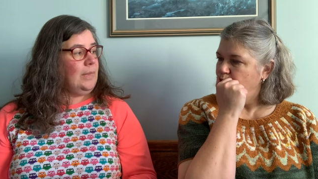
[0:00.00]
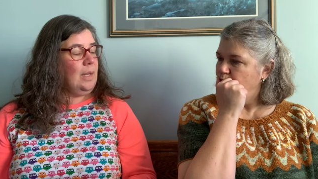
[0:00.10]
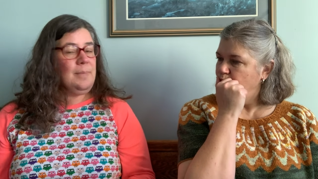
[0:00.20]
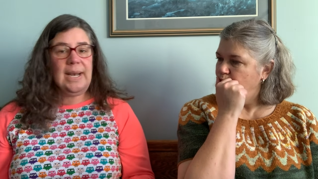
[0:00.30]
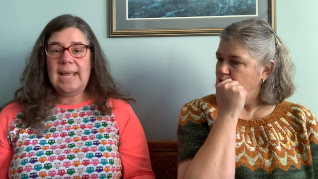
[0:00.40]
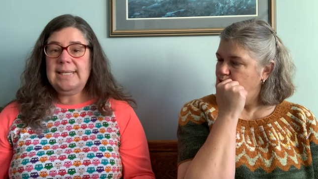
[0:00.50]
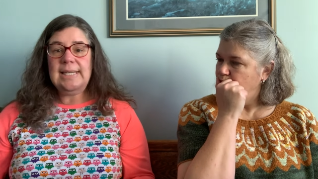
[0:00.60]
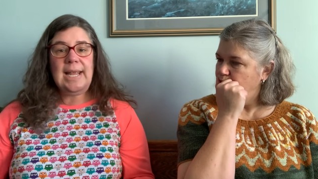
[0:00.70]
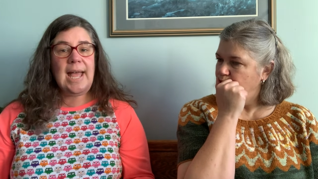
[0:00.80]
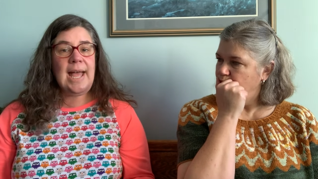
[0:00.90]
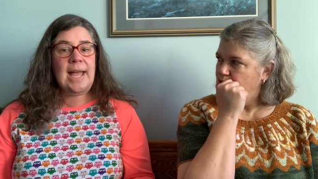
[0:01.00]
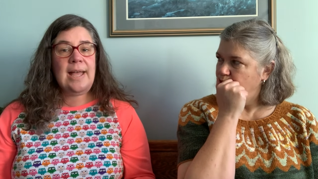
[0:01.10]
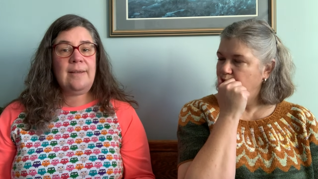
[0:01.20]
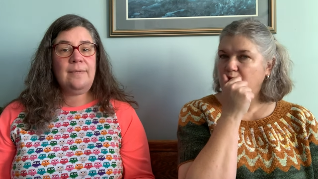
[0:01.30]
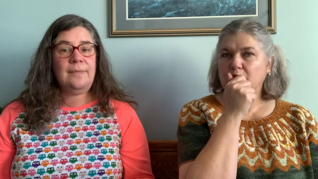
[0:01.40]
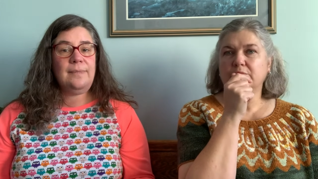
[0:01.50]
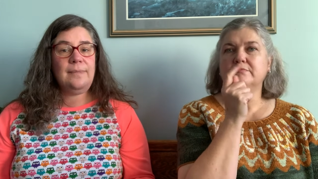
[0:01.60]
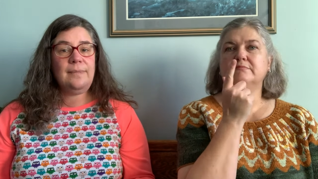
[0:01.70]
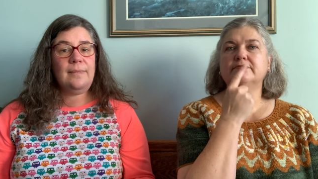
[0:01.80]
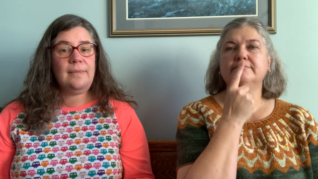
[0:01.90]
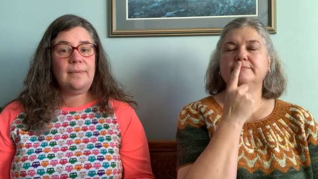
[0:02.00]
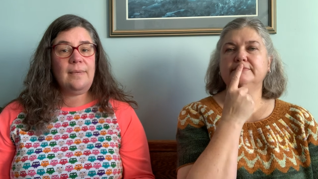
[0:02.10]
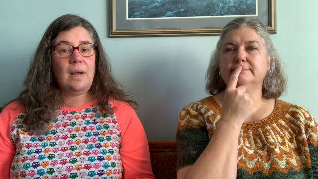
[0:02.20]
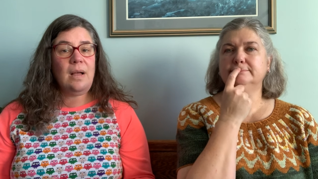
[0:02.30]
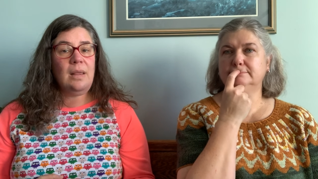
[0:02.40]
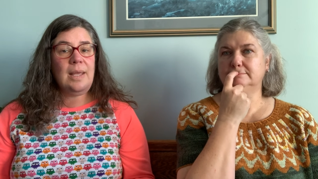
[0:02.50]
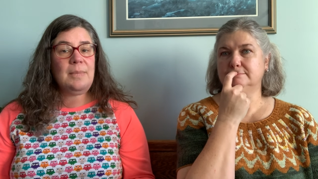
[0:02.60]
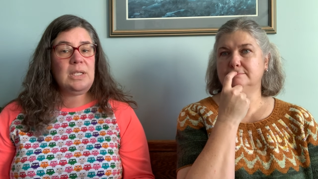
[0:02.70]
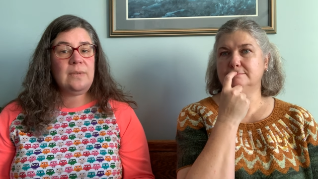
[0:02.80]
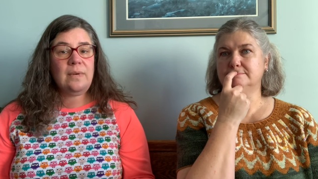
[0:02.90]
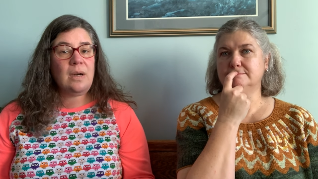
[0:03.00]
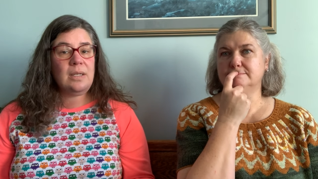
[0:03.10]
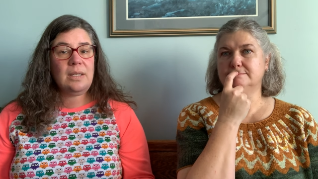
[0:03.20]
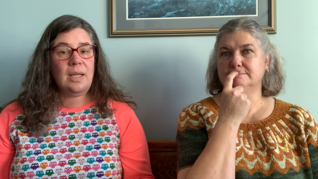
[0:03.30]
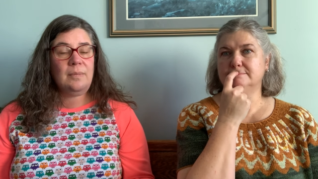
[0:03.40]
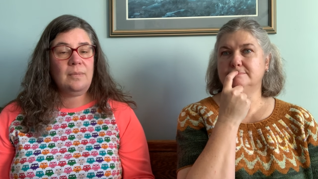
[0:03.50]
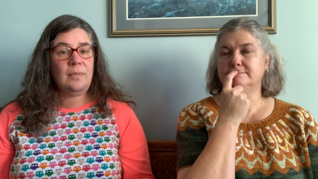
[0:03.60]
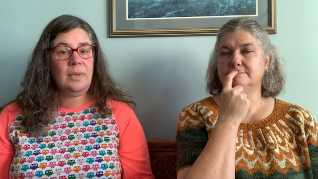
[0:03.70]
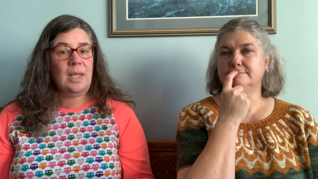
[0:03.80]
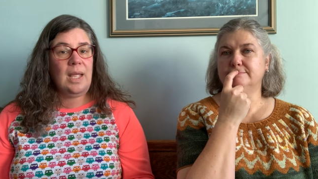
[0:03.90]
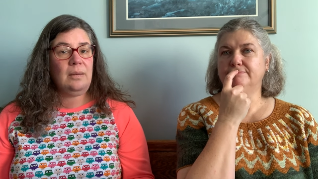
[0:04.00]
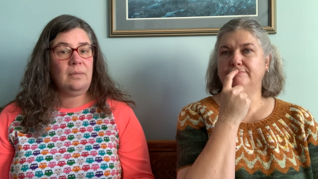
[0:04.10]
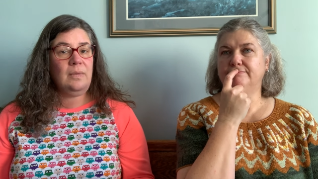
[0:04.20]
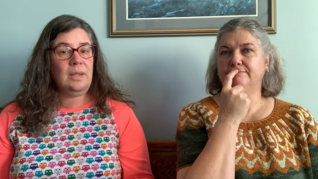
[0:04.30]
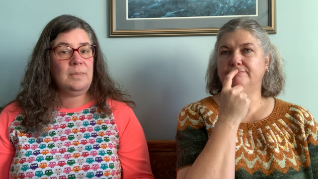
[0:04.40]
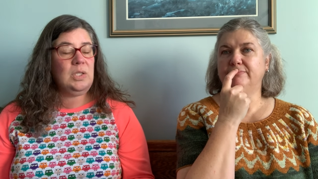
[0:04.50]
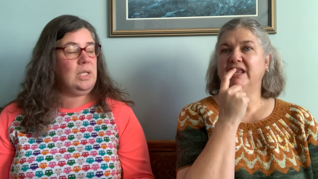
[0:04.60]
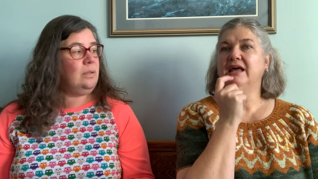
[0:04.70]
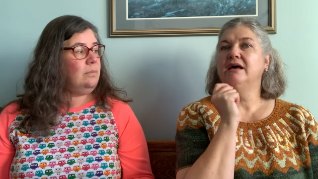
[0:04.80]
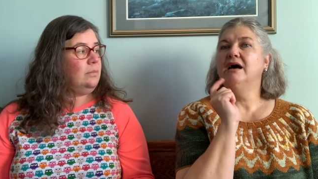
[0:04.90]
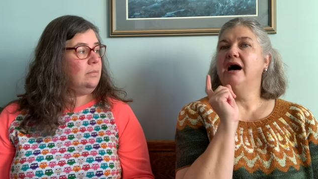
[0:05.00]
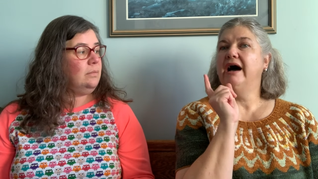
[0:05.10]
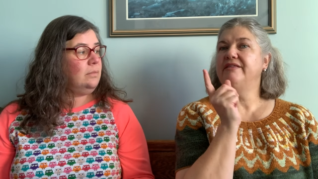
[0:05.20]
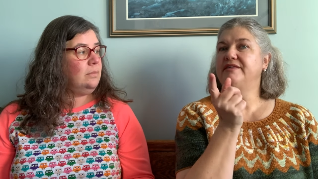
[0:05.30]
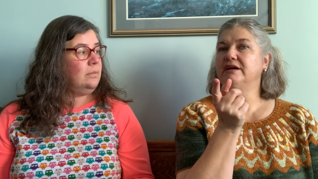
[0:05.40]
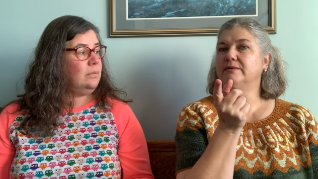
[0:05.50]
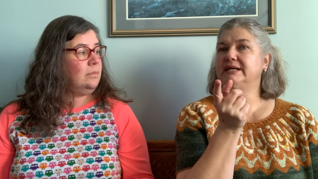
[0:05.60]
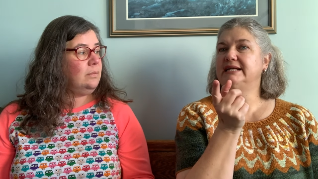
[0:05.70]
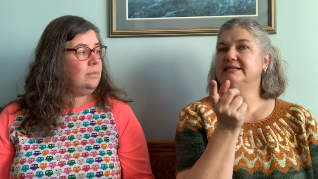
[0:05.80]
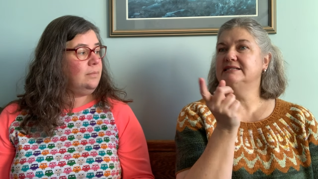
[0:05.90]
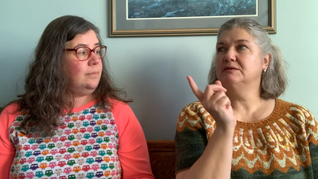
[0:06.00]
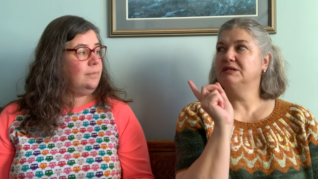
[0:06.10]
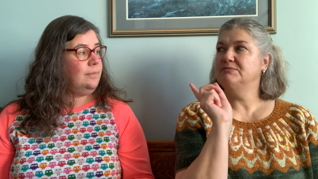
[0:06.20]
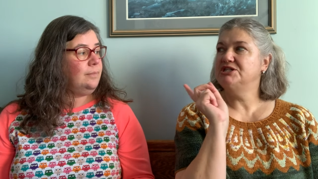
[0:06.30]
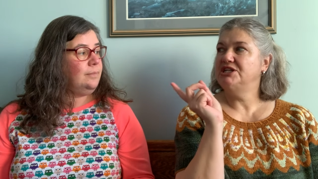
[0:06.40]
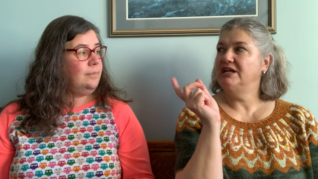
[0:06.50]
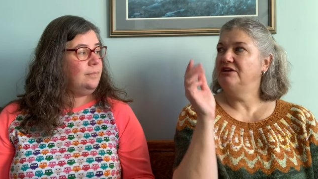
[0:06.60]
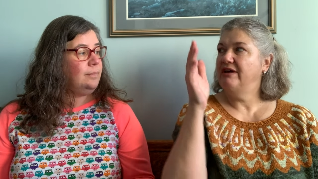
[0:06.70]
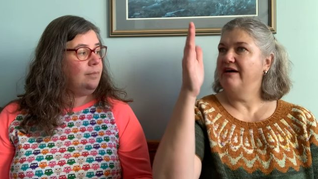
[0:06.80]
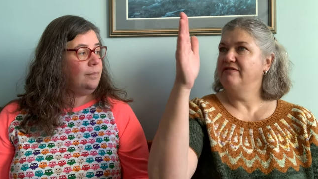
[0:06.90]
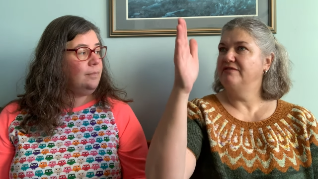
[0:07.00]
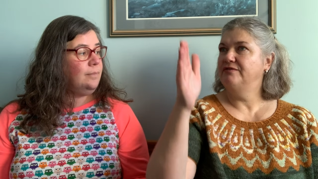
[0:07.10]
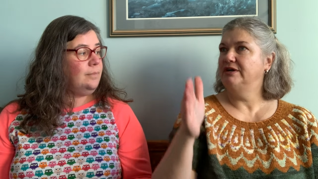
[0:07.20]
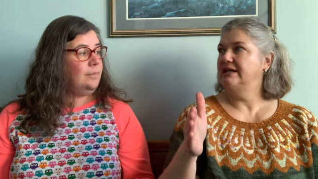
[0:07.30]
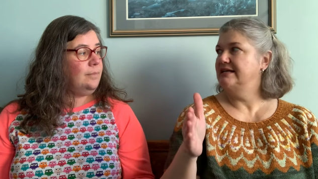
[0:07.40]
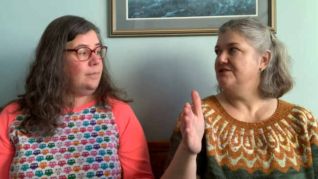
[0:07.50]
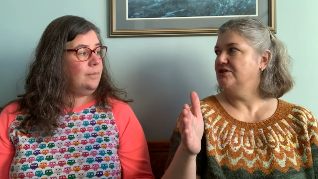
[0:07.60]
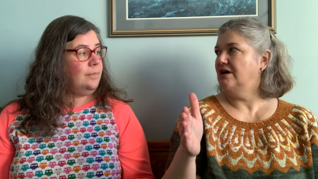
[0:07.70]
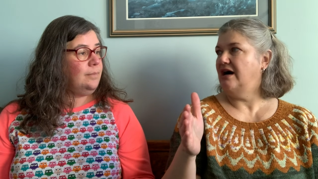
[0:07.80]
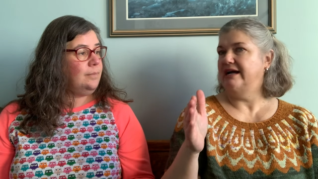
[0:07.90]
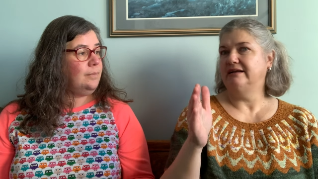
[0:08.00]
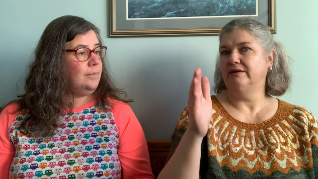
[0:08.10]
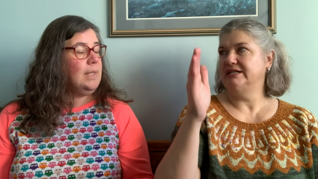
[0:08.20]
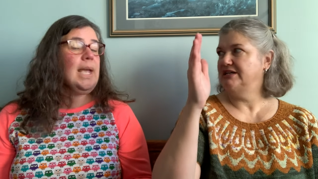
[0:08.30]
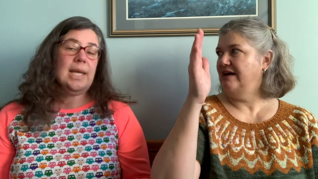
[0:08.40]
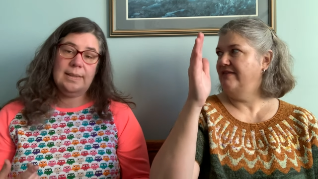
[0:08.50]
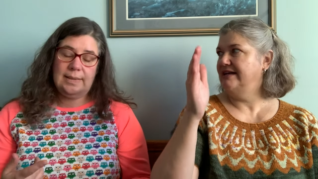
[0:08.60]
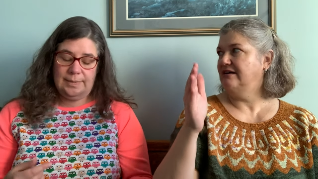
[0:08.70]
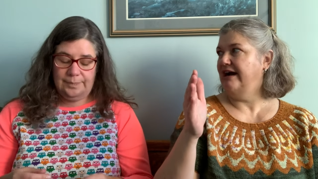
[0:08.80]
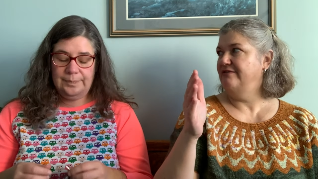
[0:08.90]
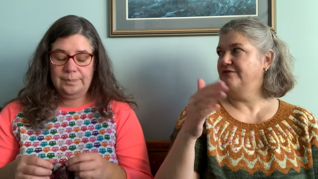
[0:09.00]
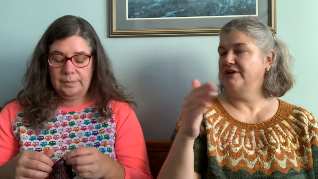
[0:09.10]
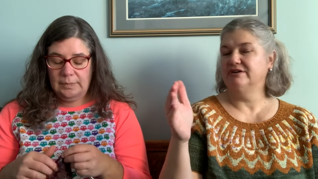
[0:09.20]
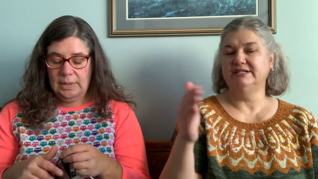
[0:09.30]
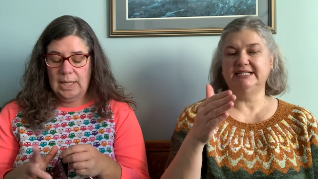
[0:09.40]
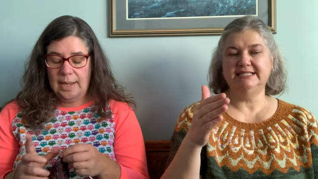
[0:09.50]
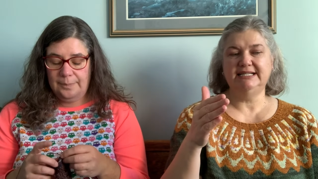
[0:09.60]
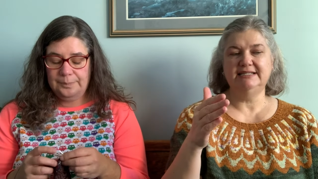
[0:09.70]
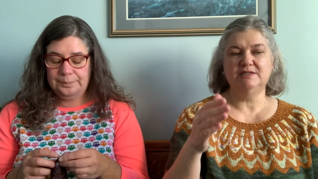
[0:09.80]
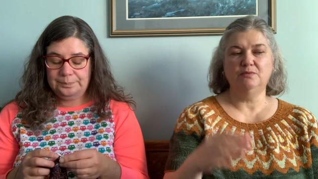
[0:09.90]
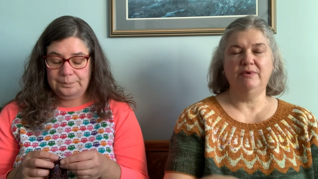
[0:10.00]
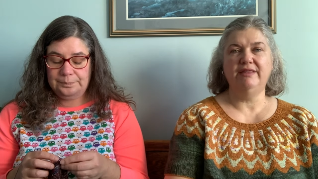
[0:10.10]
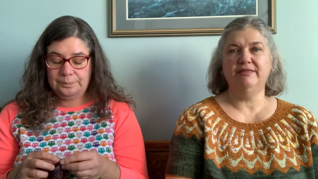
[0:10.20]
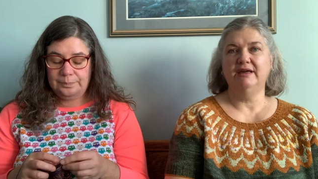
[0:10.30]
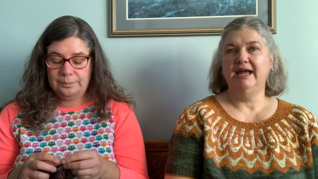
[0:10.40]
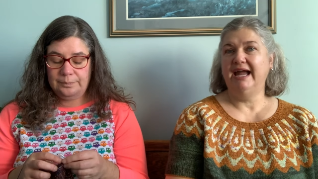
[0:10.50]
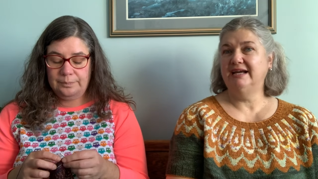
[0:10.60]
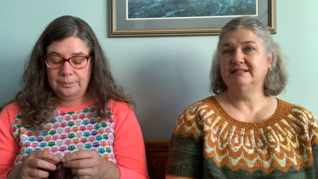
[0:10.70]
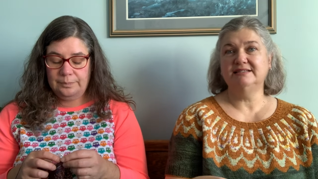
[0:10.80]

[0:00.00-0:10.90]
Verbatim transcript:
Speaker 1: but I didn't have not that much of a hard time with the hand, with the machine.
Speaker 2: I think what it is about with the machine, you have the foot as your guide, right? You have that guide for your distance. Yeah. With hand